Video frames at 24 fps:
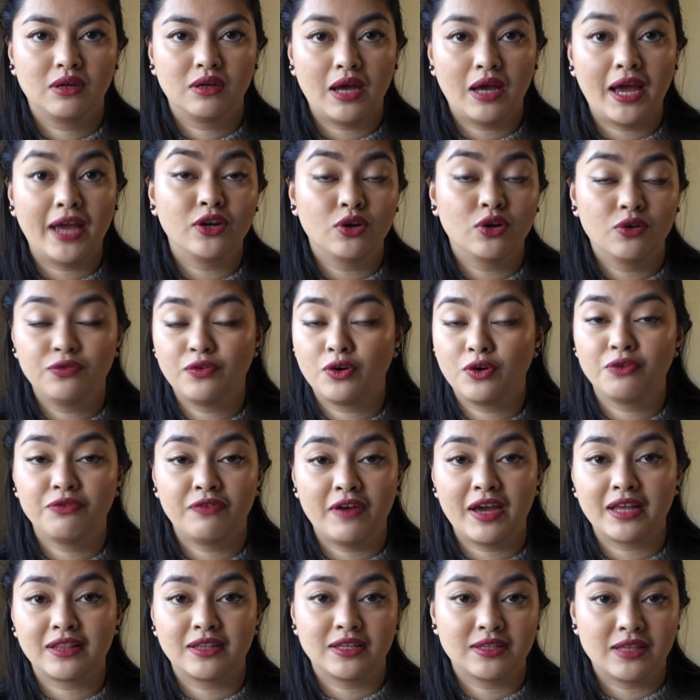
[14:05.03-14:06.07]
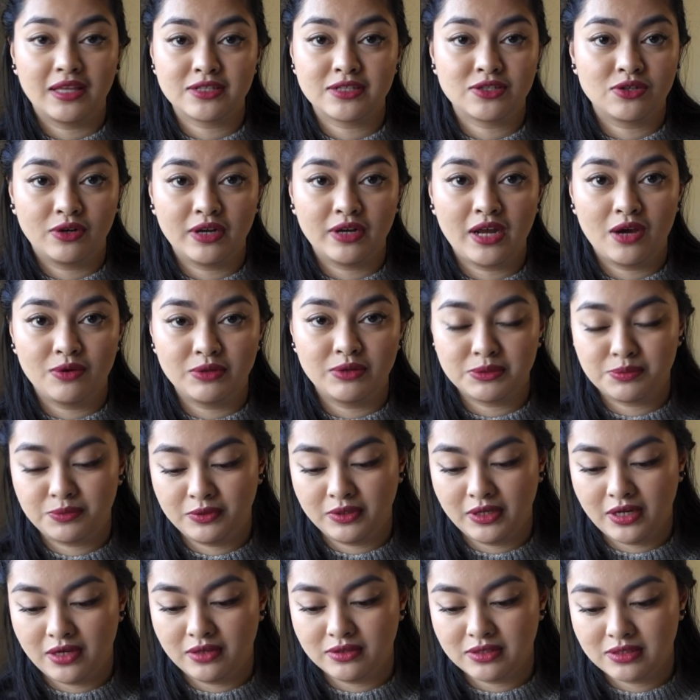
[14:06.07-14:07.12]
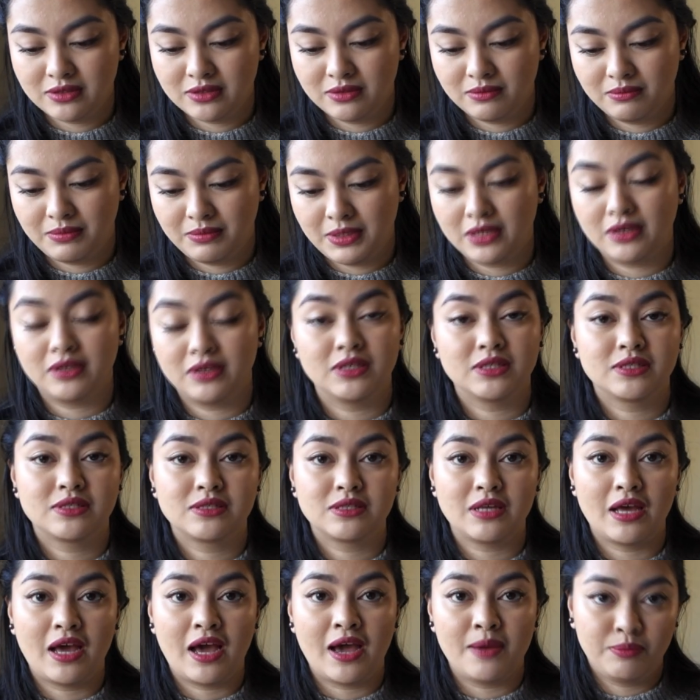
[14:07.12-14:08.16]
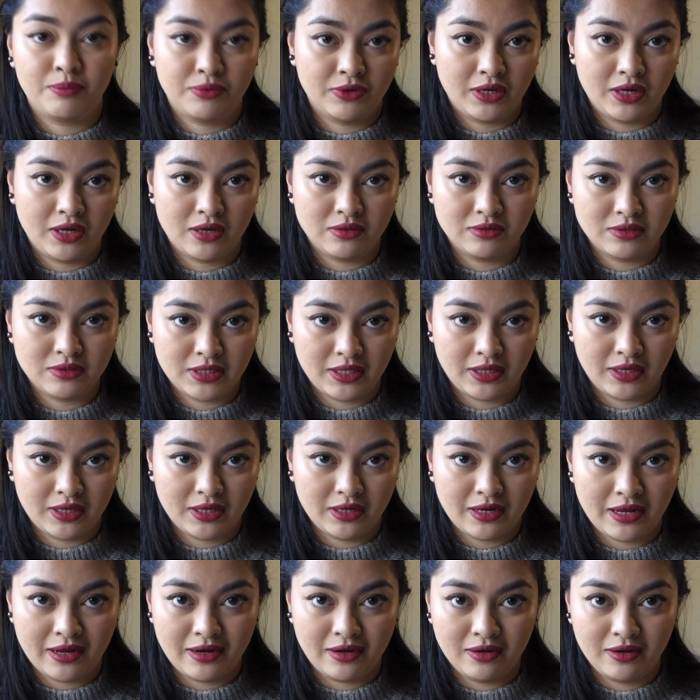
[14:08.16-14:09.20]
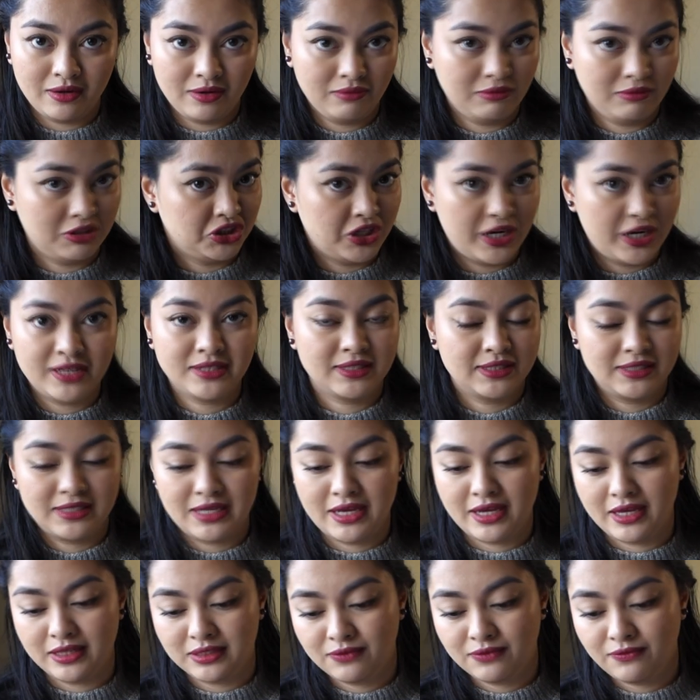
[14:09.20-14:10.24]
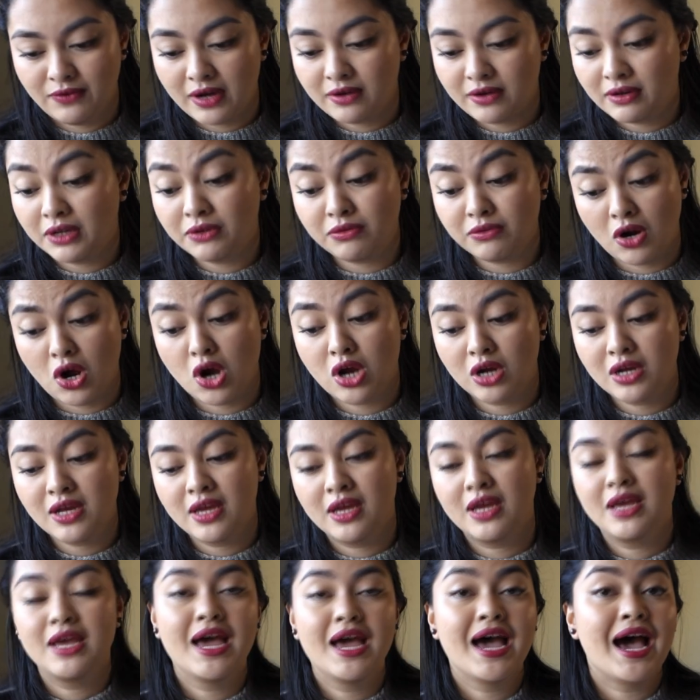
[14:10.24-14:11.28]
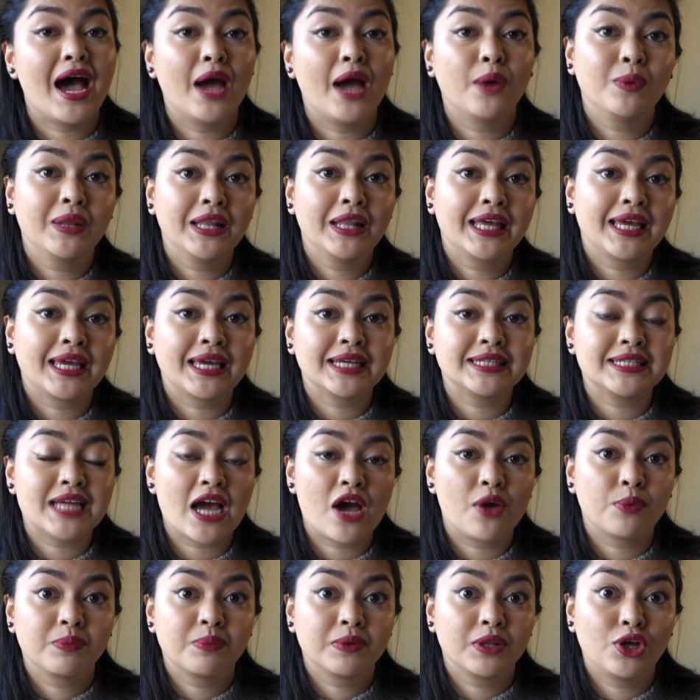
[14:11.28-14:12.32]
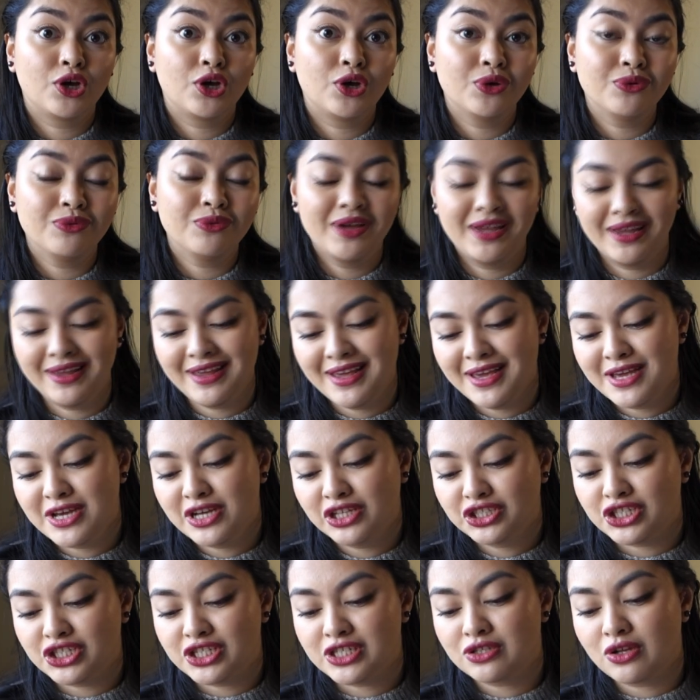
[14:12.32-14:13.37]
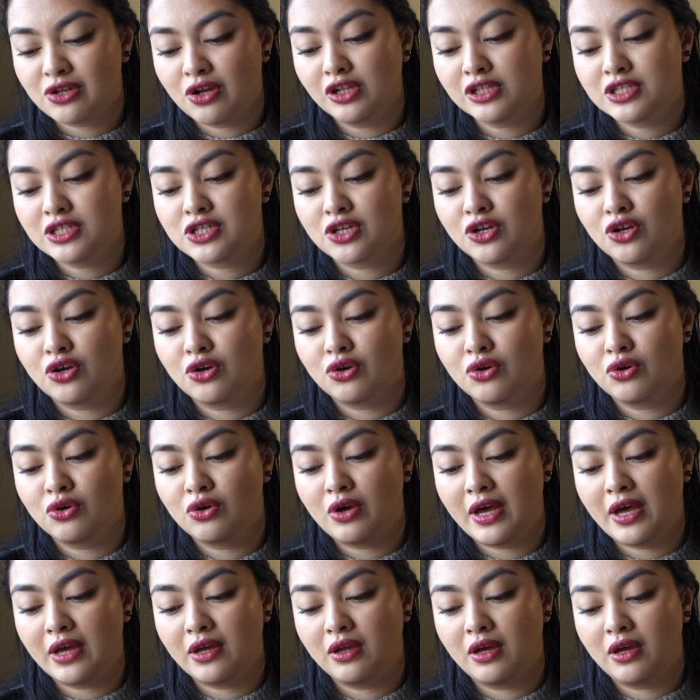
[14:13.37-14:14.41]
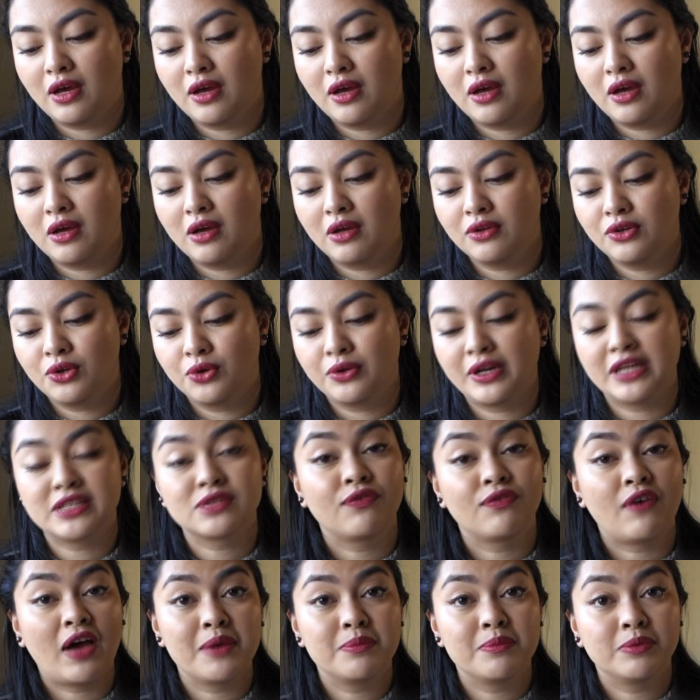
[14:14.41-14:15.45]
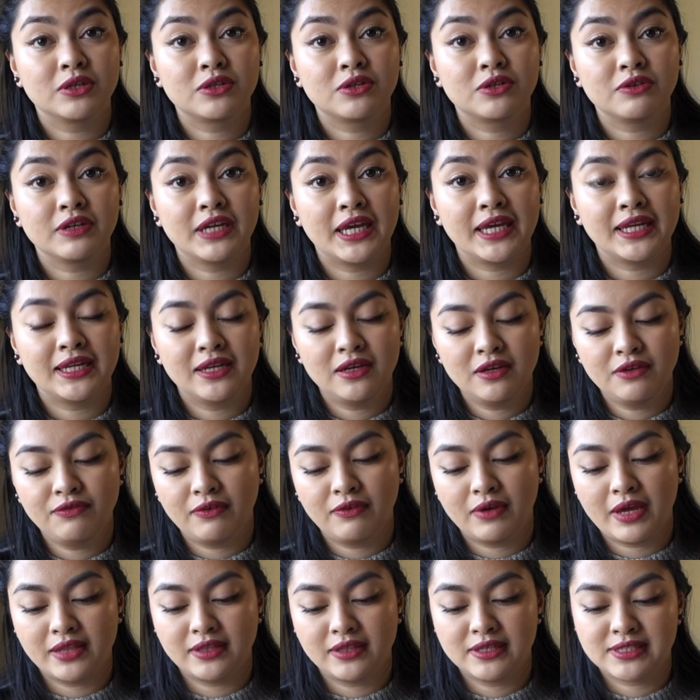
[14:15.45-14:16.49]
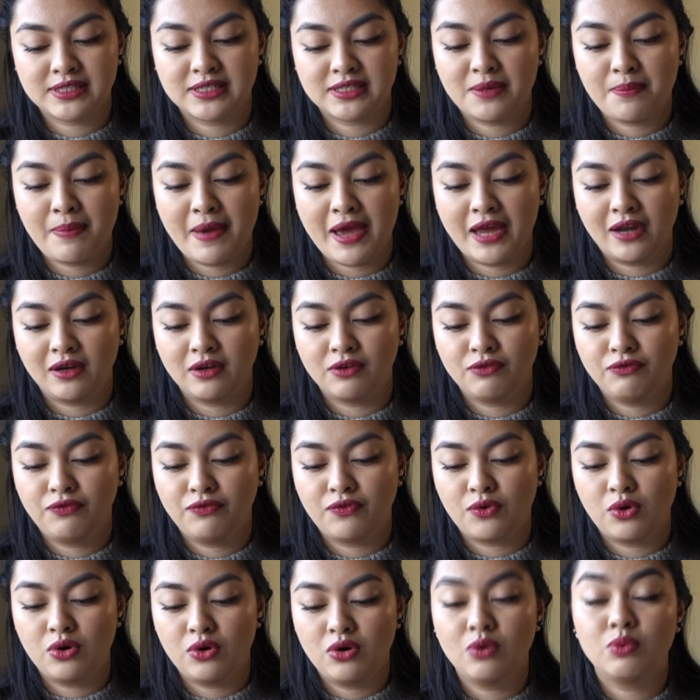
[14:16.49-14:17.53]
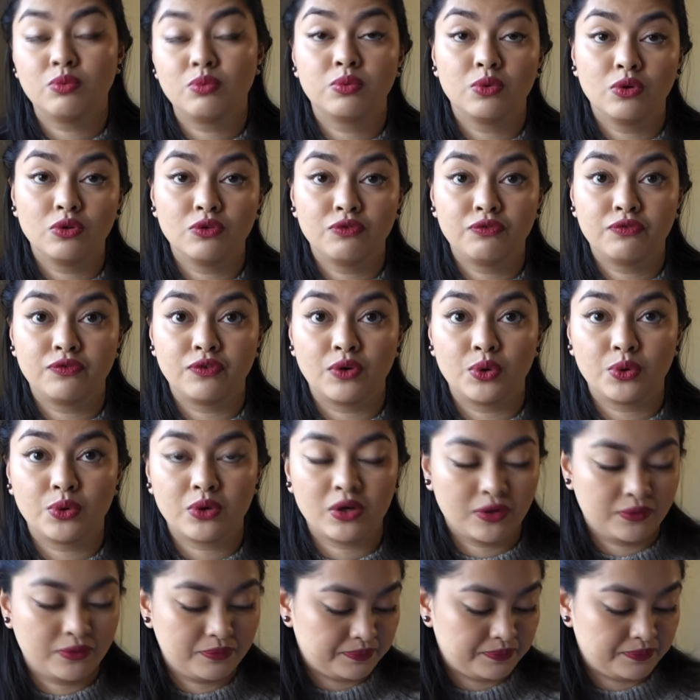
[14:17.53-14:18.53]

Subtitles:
I know for a fact that that's not how it's pronounced because I'm pronouncing it and the chances are it's very wrong. I will link it down below. She's also known as Fiber Creative and this is a pattern for wool folk.